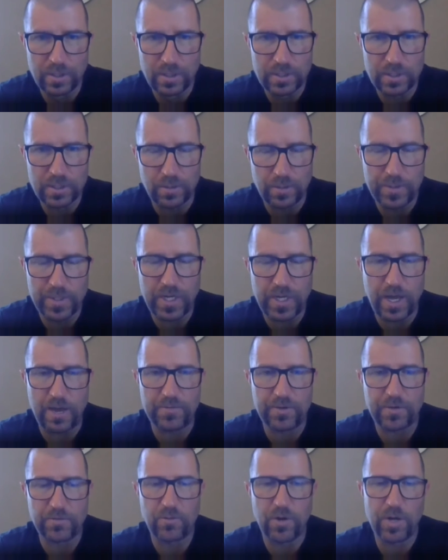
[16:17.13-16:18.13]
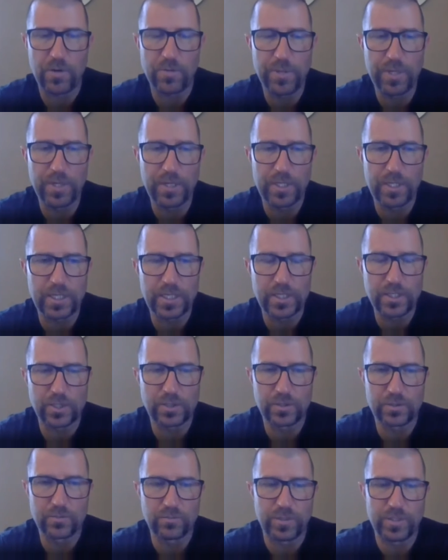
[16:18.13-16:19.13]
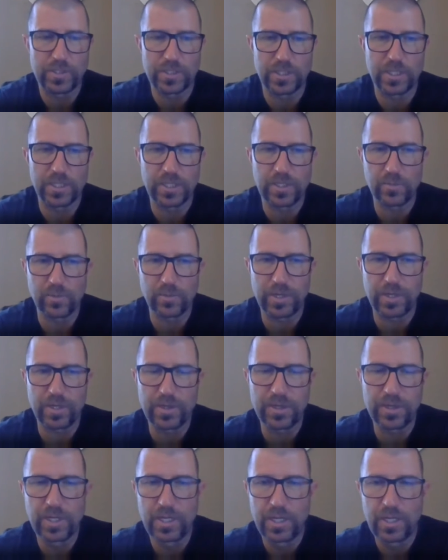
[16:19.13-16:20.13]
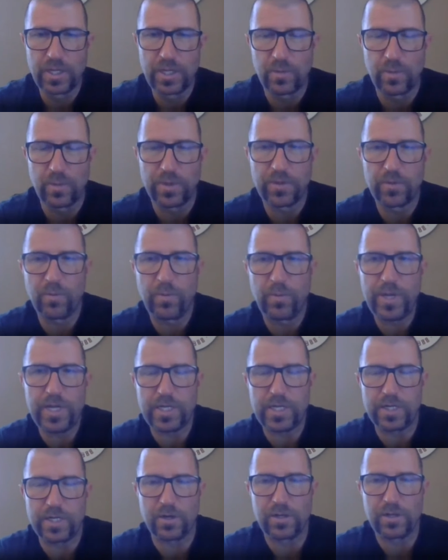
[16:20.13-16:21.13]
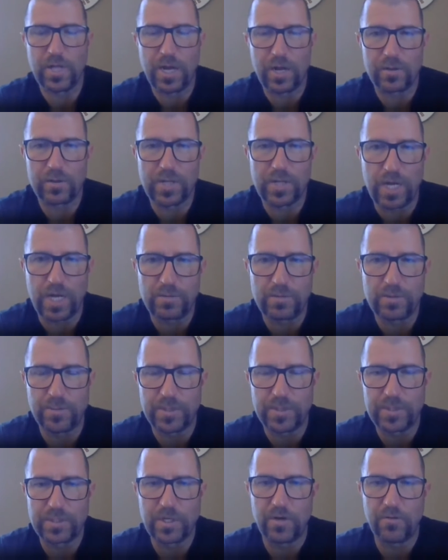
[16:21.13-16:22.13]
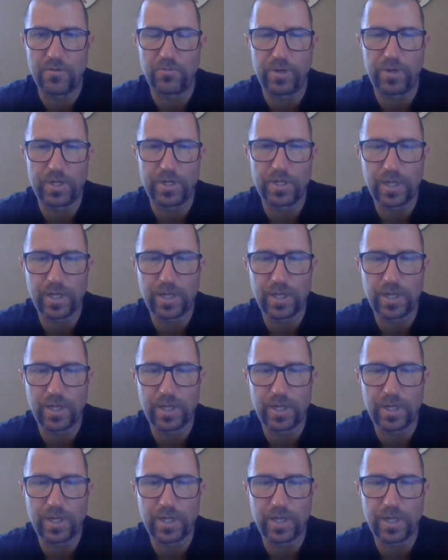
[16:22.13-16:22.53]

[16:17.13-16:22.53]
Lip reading: So we've been having friability issues recently with wheat, and our louder times have been suffering.